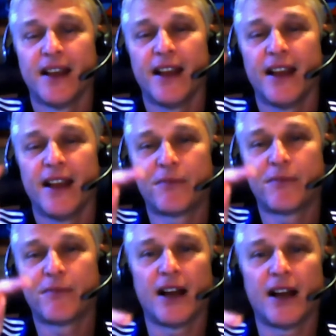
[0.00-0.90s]
If
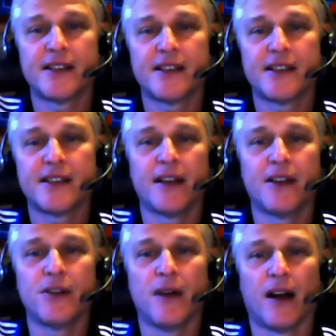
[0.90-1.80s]
price has made a
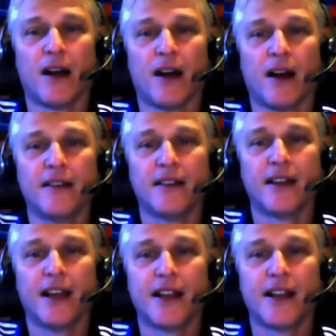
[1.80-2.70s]
new high
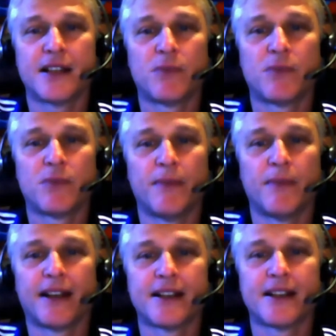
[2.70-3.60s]
and it's pulled
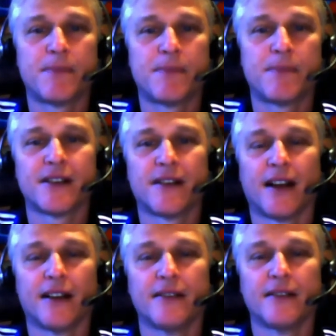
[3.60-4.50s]
back and it's bouncing
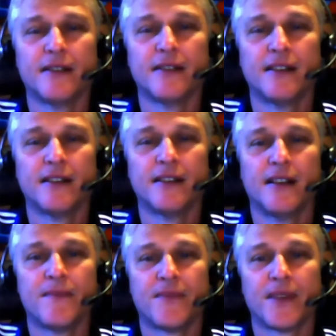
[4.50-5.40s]
around,
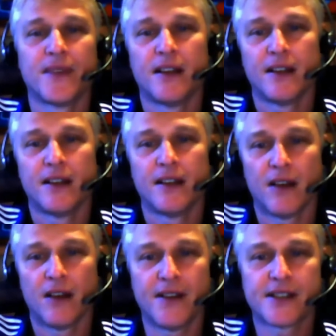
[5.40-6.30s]

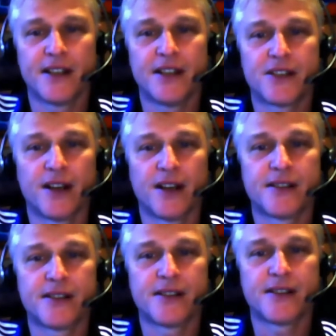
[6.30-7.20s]
obviously the
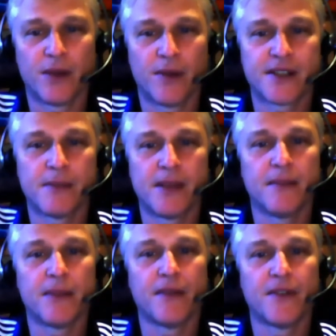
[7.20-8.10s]
trends, the 21 is going to
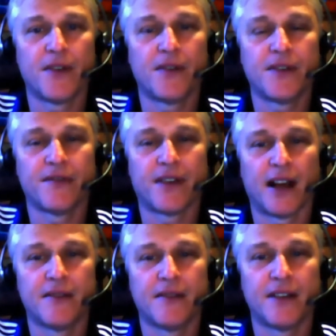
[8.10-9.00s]
be above the
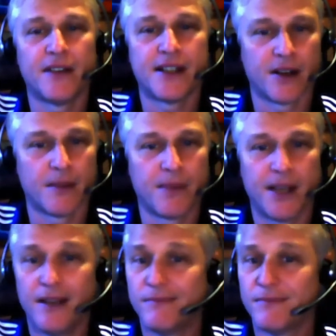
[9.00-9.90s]
55. It's going to
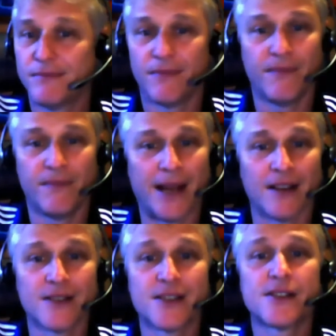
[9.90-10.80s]
be
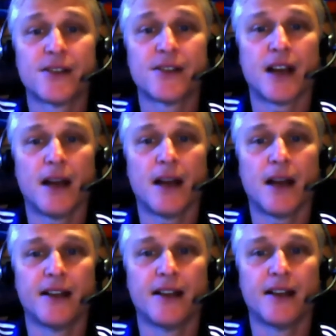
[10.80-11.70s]
balances to the top
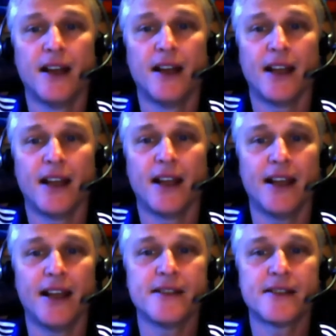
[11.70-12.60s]
side.
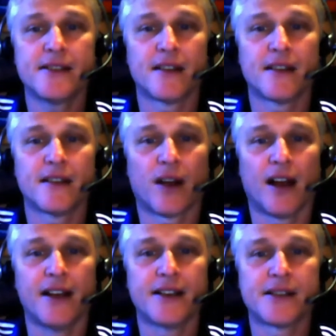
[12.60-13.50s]
Is
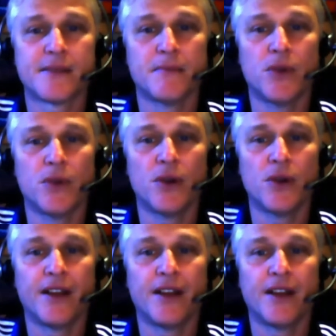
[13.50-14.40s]
price
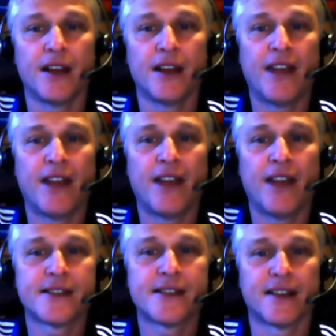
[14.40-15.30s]
moving,
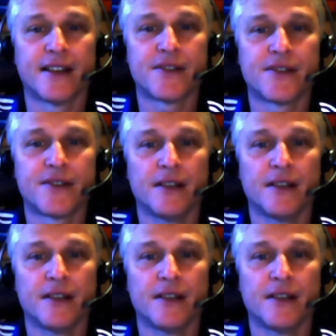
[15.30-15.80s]
advancing that trend?